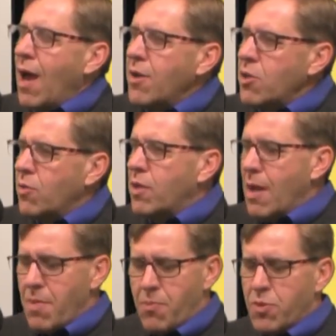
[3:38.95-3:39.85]
how do you
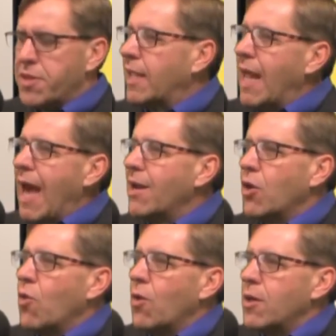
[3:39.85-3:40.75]
come up with the
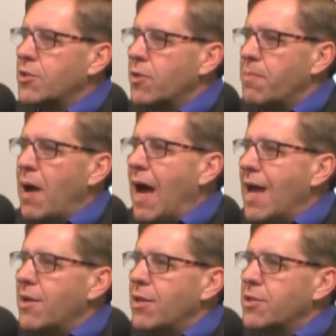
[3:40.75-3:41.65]
categories or the
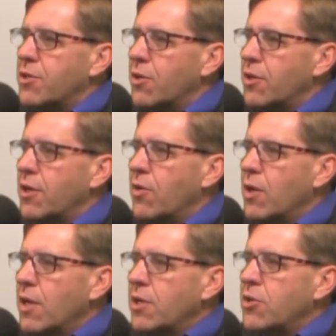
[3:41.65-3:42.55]
piles, or do
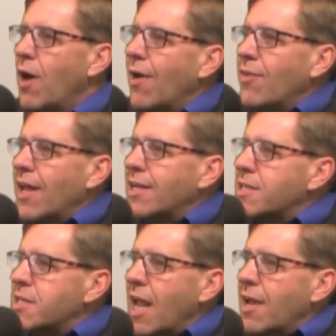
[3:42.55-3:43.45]
you have like a
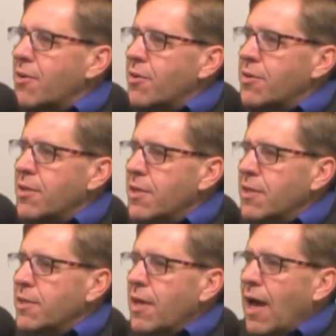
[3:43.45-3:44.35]
standard
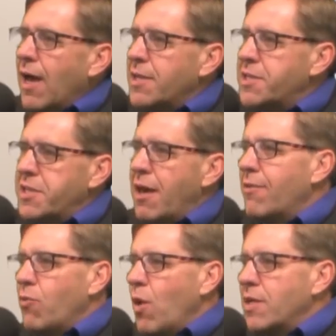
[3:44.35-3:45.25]
set
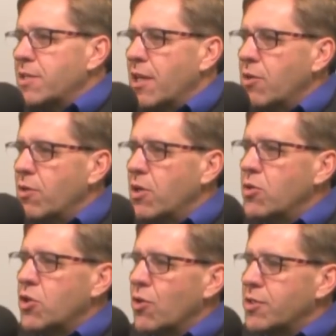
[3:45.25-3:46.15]
of ones that you
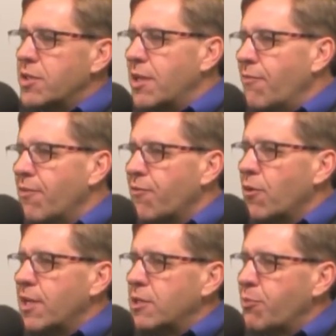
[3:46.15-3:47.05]
use, or is it different
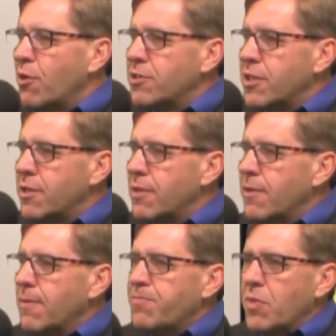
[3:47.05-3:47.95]
for each person? And
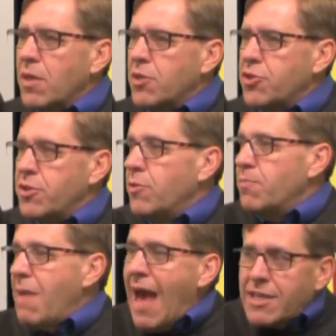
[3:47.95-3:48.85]
should you
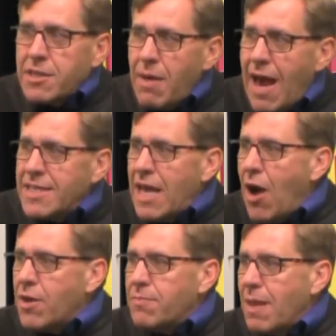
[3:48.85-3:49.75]
maximize
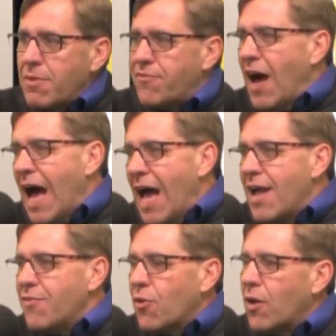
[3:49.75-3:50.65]
out at maybe
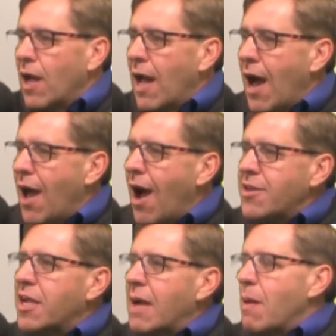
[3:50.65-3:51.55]
5, or how
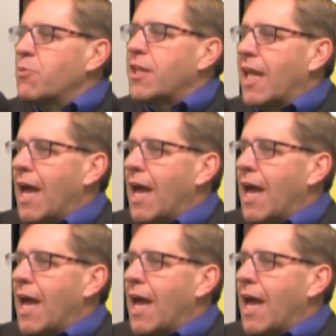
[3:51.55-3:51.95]
do you come up with the